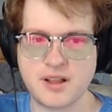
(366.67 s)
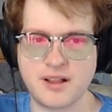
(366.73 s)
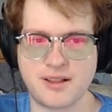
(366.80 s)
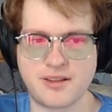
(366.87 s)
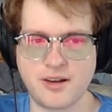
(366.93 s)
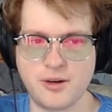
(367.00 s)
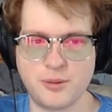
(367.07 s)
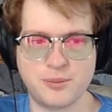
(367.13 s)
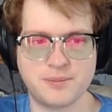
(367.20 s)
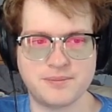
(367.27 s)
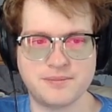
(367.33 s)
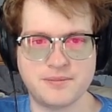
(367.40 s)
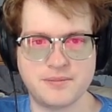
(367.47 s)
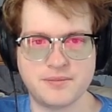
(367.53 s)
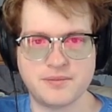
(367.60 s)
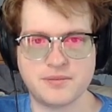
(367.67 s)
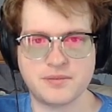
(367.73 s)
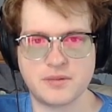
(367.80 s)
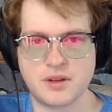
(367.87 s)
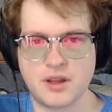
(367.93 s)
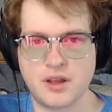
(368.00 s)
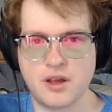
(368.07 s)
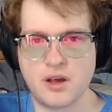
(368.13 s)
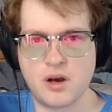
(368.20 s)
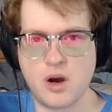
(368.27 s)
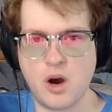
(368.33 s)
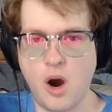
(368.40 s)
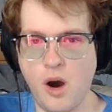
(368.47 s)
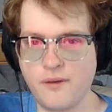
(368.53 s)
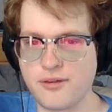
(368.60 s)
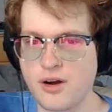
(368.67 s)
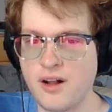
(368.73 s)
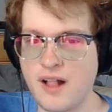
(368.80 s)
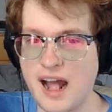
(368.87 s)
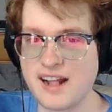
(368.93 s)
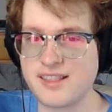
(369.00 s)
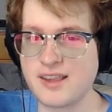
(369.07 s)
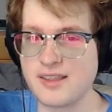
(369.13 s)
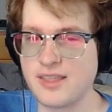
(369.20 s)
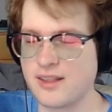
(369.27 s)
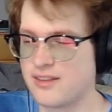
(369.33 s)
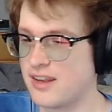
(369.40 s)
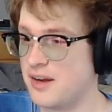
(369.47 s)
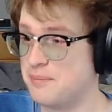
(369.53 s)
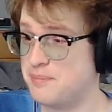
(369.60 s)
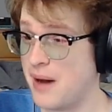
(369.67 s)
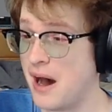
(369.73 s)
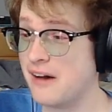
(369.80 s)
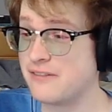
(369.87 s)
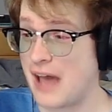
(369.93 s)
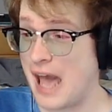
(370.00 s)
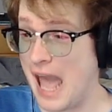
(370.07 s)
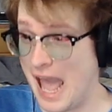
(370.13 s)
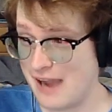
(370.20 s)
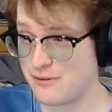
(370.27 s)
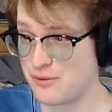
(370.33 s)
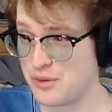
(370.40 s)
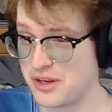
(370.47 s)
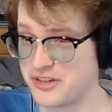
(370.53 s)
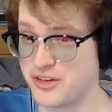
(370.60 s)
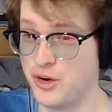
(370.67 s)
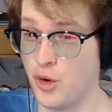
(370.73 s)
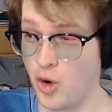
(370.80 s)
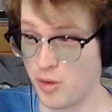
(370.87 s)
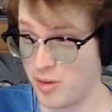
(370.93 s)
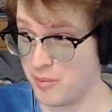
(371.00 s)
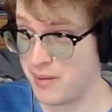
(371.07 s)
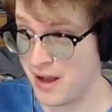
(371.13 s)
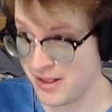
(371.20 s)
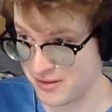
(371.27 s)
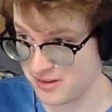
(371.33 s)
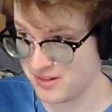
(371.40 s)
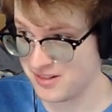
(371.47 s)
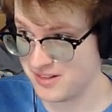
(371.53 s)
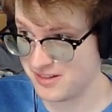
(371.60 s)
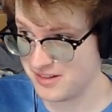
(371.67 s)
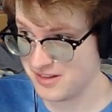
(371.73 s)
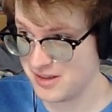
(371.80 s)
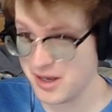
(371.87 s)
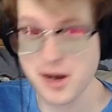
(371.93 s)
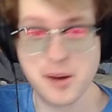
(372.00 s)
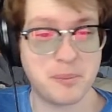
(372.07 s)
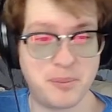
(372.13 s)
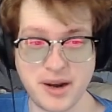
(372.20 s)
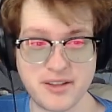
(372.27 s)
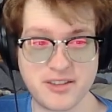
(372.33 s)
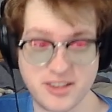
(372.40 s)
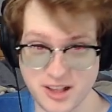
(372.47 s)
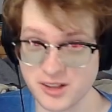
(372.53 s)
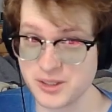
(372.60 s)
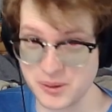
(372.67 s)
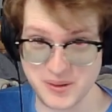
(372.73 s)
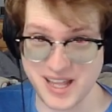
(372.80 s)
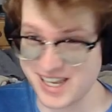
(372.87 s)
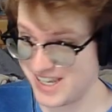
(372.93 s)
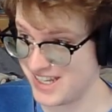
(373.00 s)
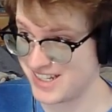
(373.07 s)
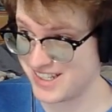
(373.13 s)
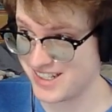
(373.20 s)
So, overall, I'd say this is an above average normal puzzle, but I still don't like it.